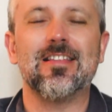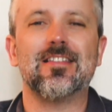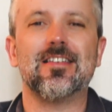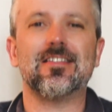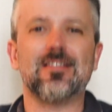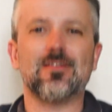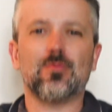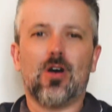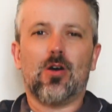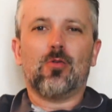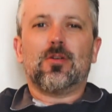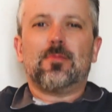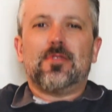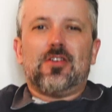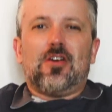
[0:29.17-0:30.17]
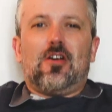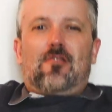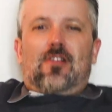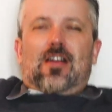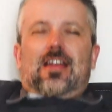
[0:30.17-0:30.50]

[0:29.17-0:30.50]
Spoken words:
This is what I want to be doing right